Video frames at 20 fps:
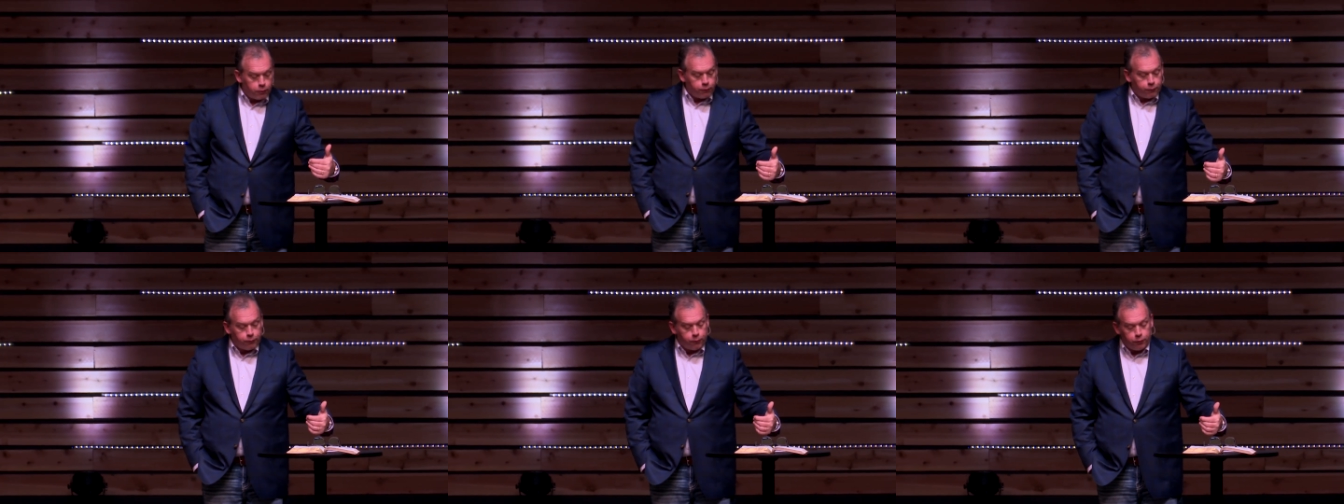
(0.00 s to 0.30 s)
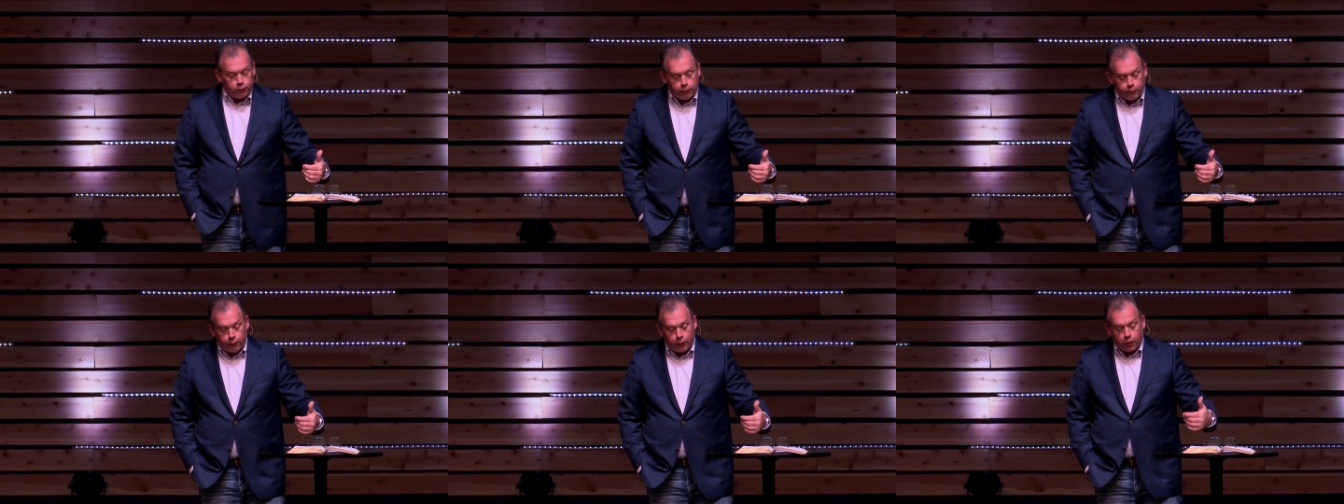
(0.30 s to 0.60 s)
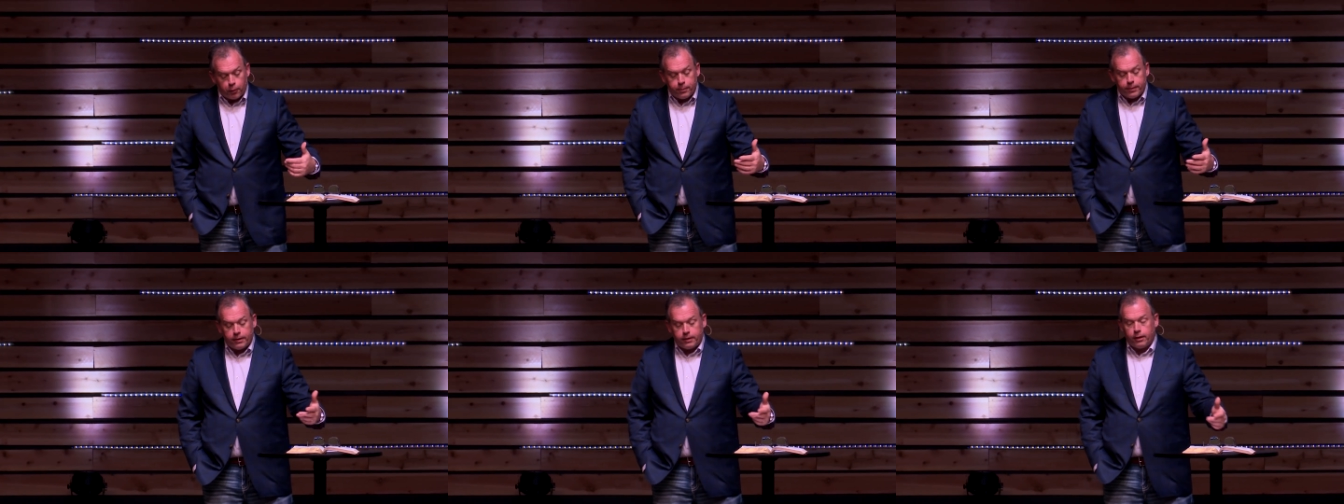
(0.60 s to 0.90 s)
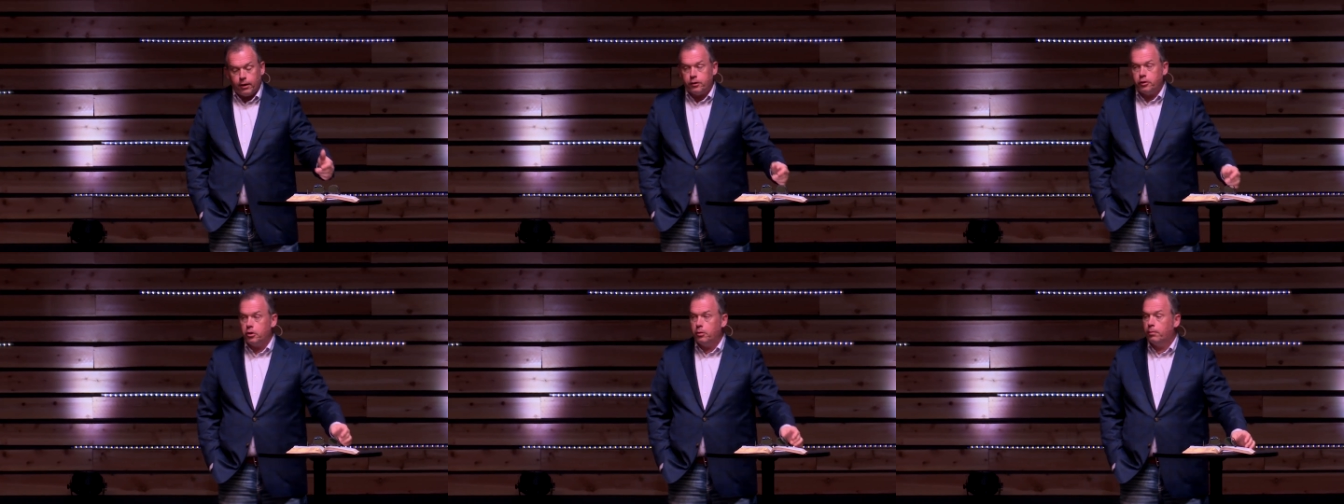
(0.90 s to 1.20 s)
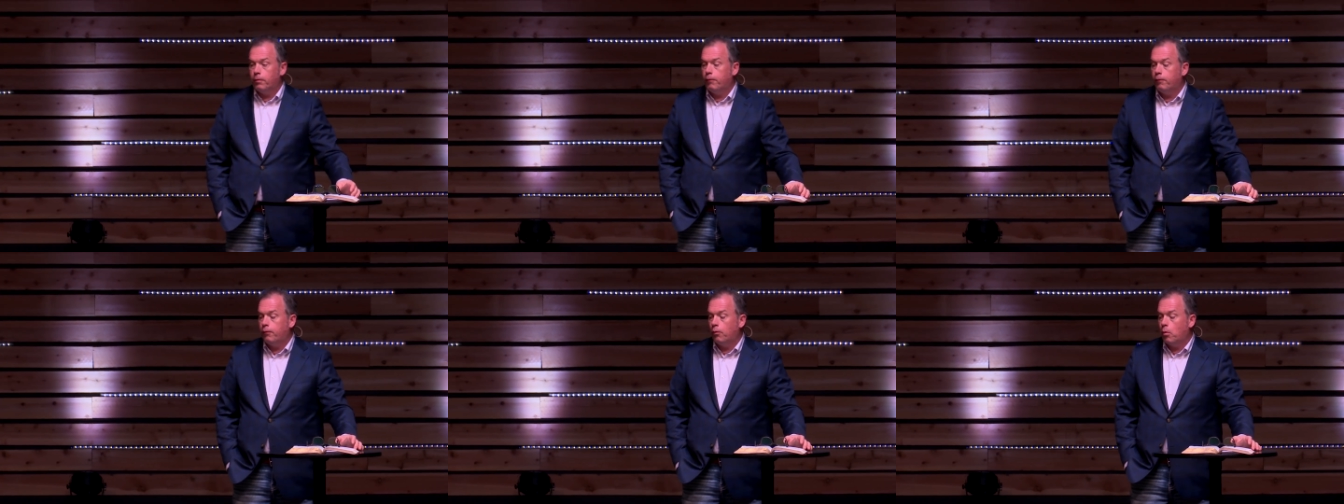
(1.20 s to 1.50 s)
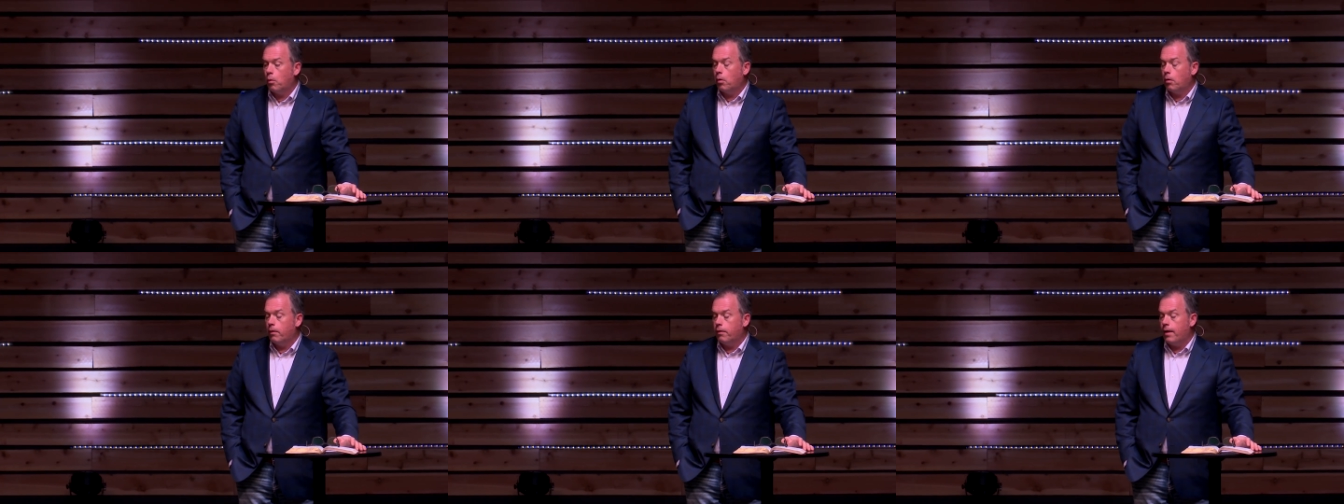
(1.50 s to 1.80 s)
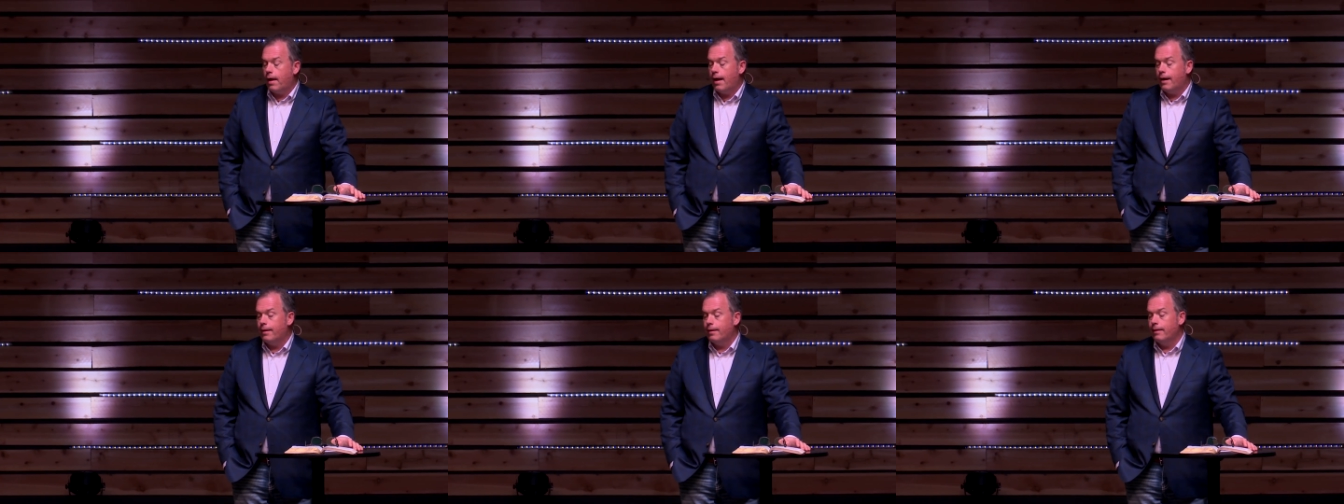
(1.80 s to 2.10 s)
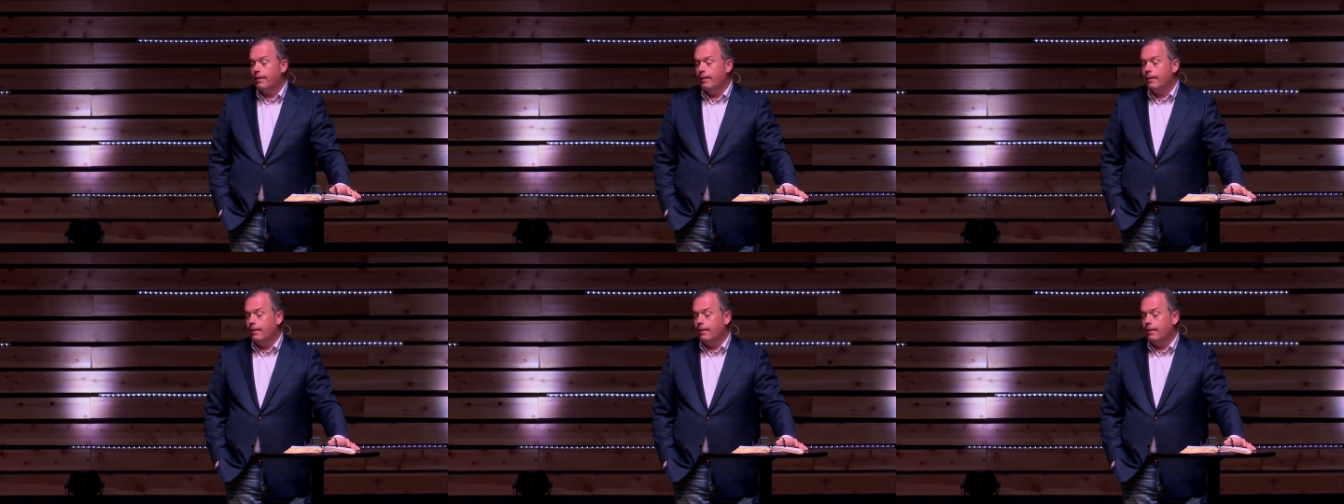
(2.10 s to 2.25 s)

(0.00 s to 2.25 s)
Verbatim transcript: you've, you've heard me tell you before that,